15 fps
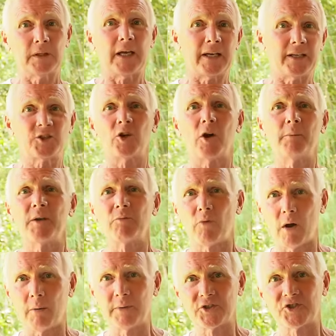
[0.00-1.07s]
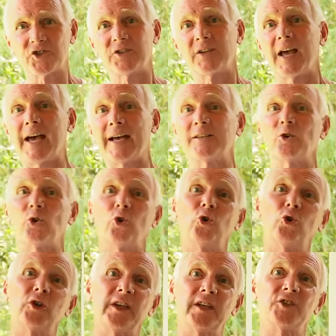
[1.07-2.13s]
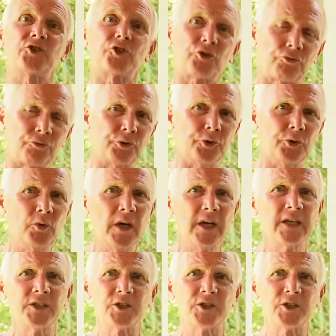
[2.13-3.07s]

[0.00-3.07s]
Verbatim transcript: like Tommy Robinson and all his crew